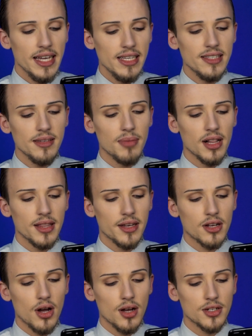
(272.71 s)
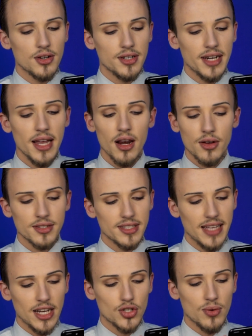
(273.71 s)
Easy builder contour that
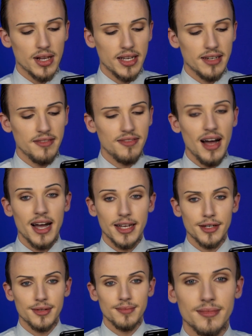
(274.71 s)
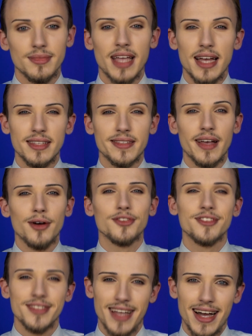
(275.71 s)
looks natural and defined. That
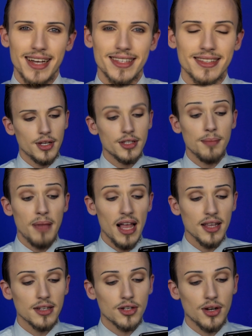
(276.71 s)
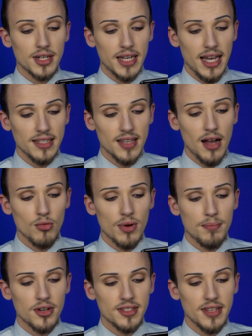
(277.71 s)
sounds nice. The palette contains
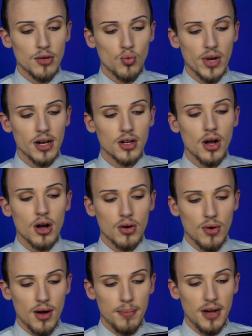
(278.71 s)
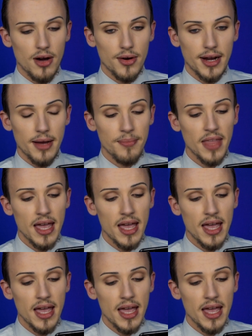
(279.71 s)
100% real cocoa powder.